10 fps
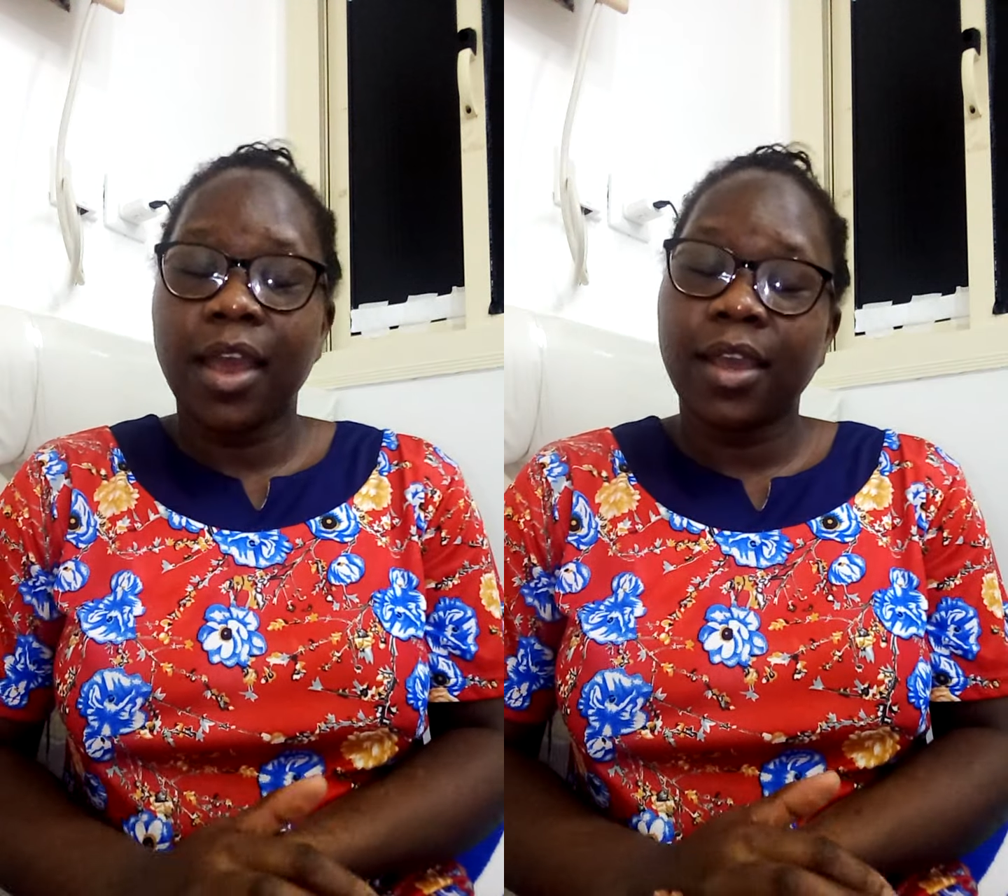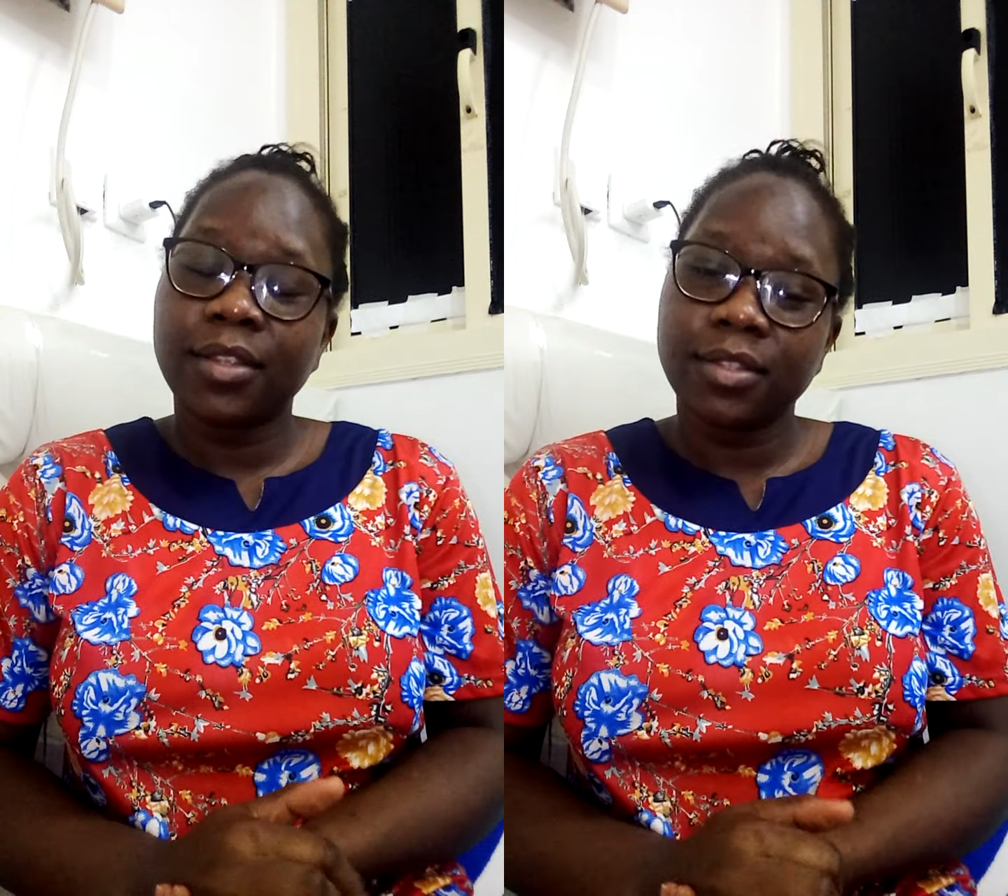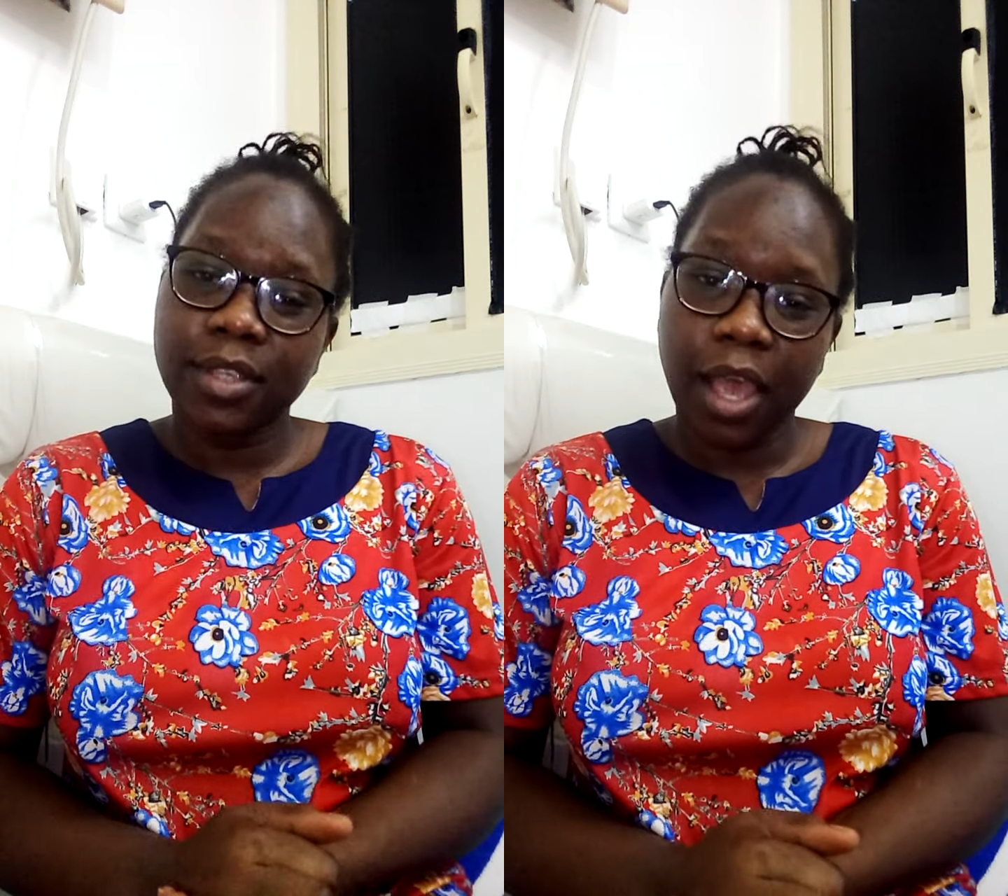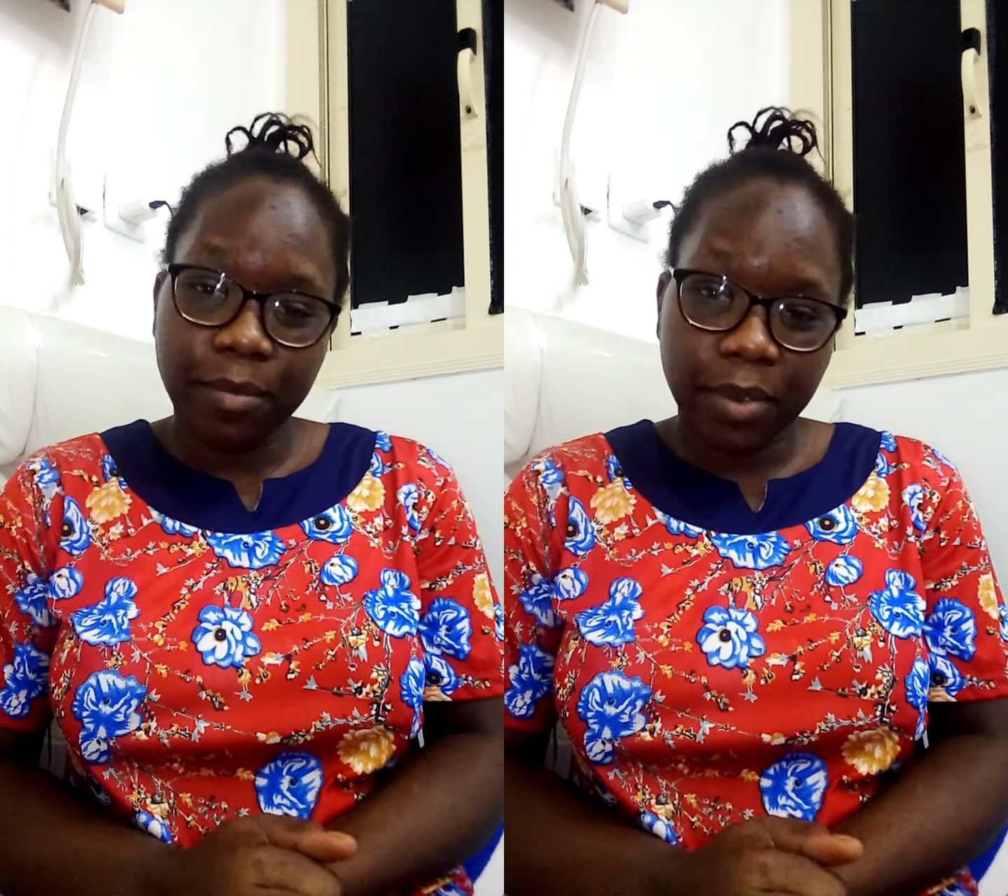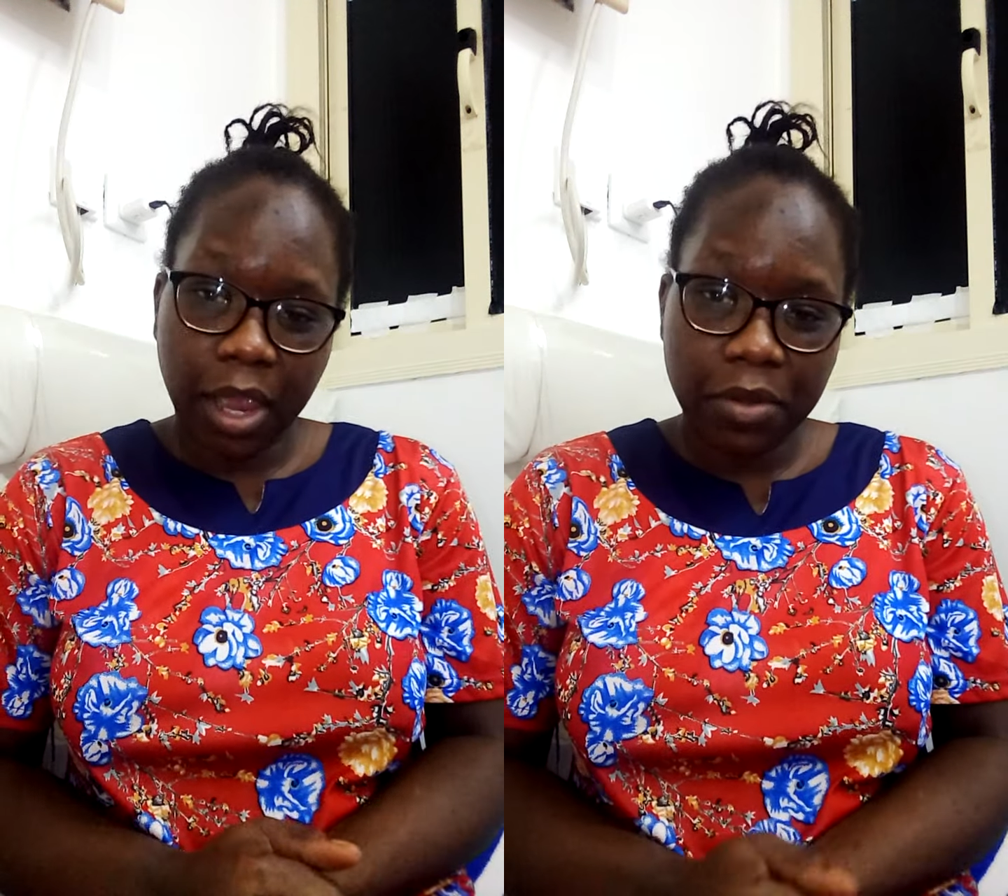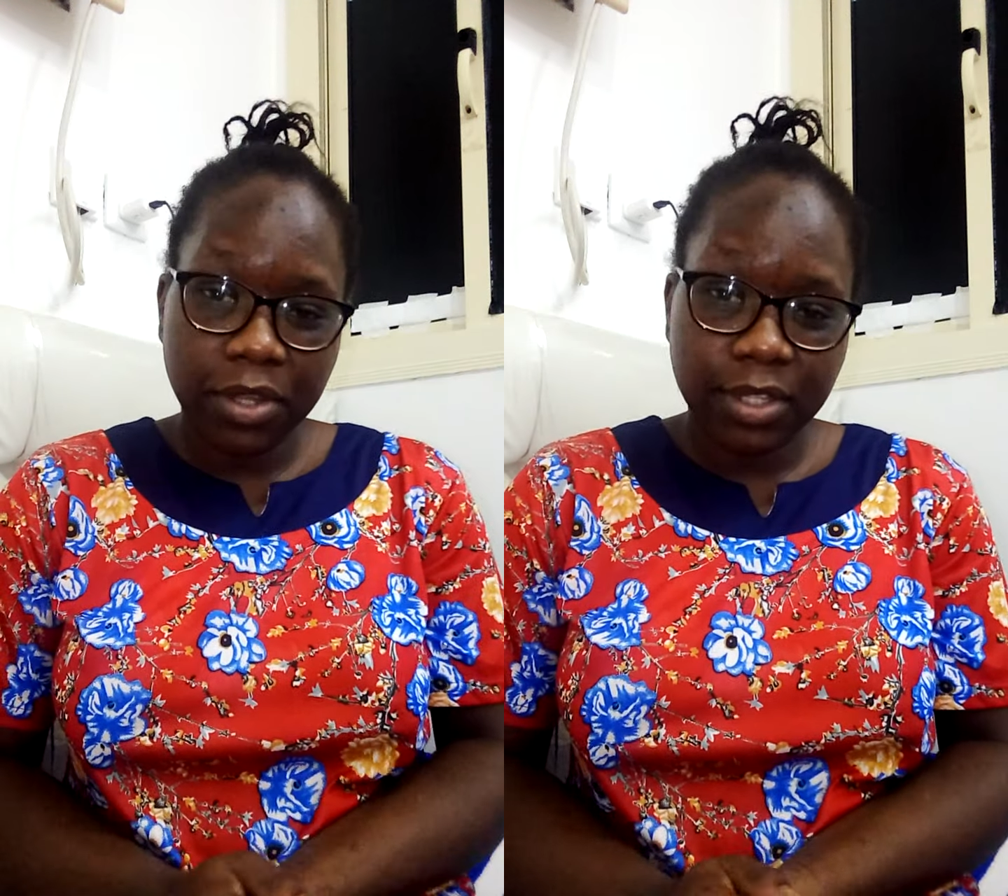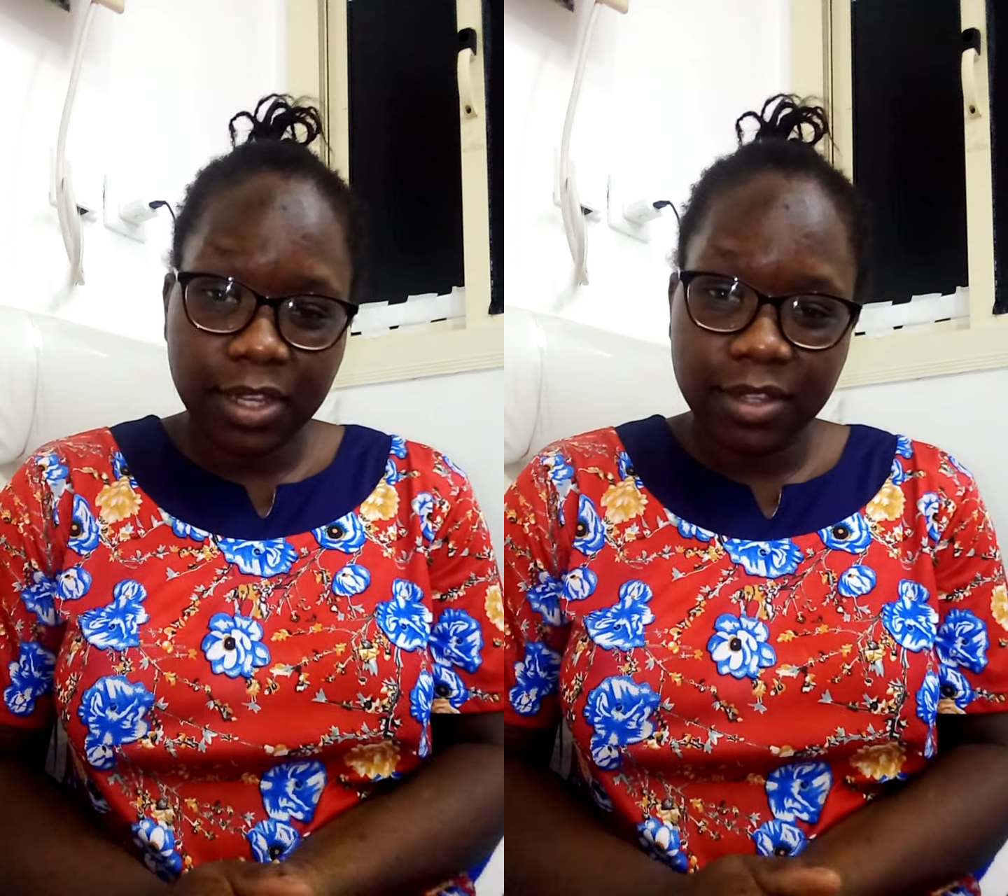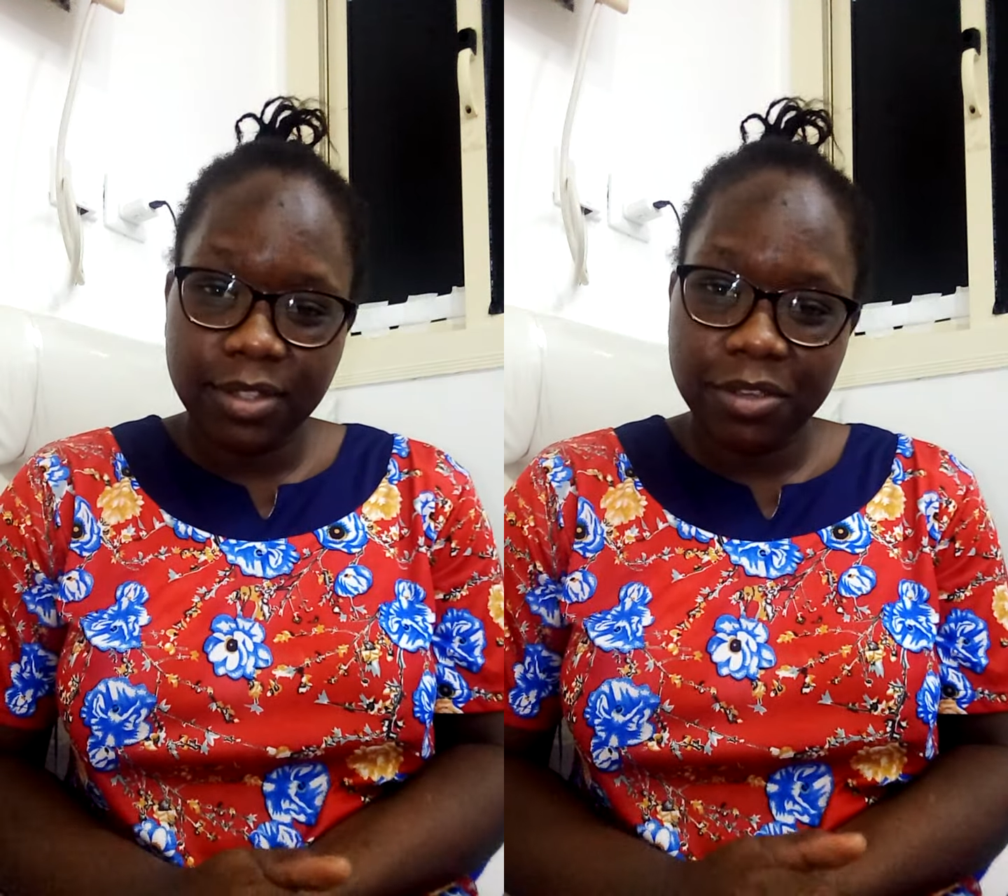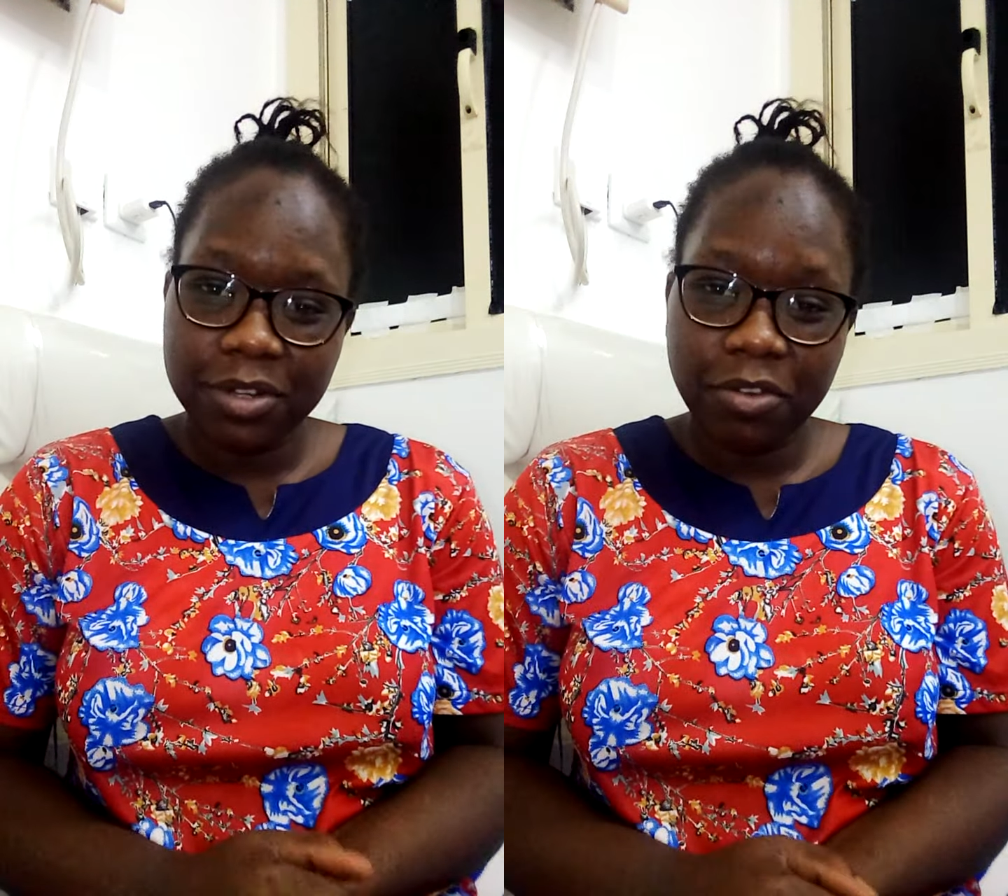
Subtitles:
and I'm currently in Saudi